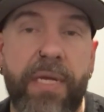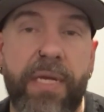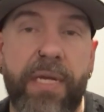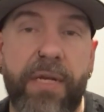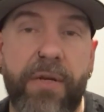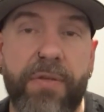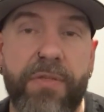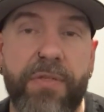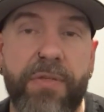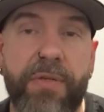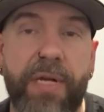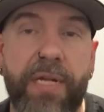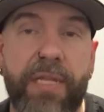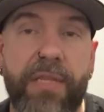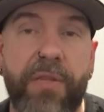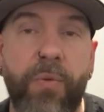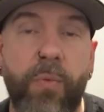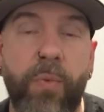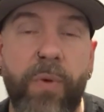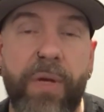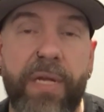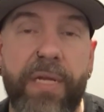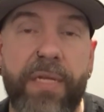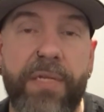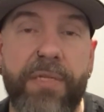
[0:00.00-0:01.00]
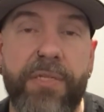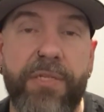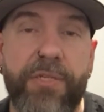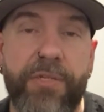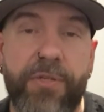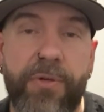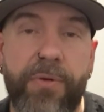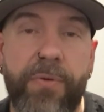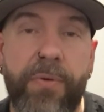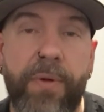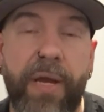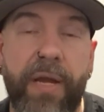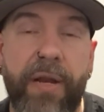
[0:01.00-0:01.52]
He also got the win
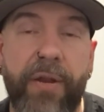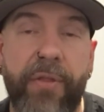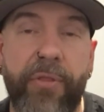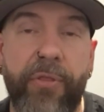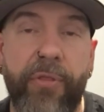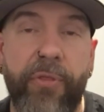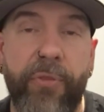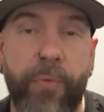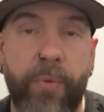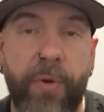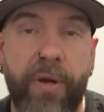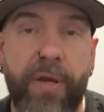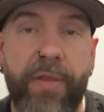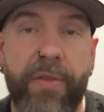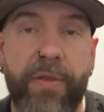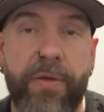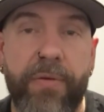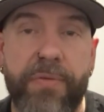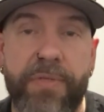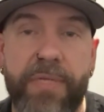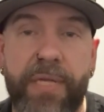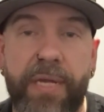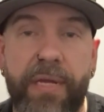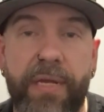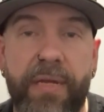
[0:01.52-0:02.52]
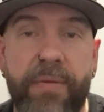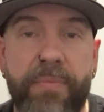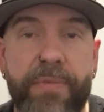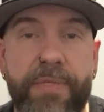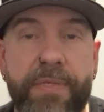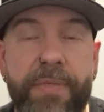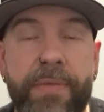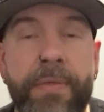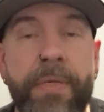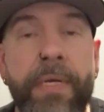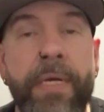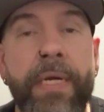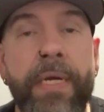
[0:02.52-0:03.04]
2 out of 3 of those games.